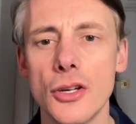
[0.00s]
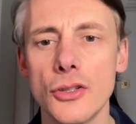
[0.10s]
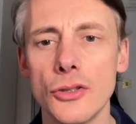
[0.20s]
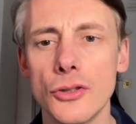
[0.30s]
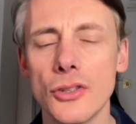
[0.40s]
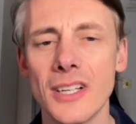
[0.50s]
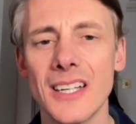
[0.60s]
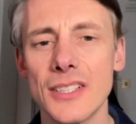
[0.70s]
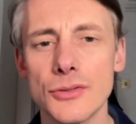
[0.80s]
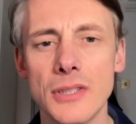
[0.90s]
your
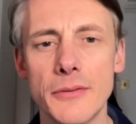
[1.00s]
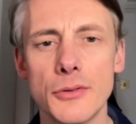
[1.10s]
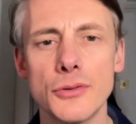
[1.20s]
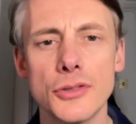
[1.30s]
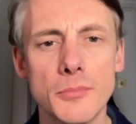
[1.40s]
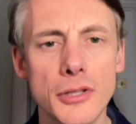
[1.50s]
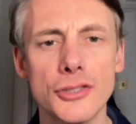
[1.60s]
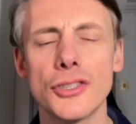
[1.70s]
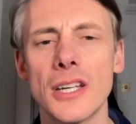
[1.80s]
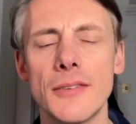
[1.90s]
cholesterol levels, your blood sugar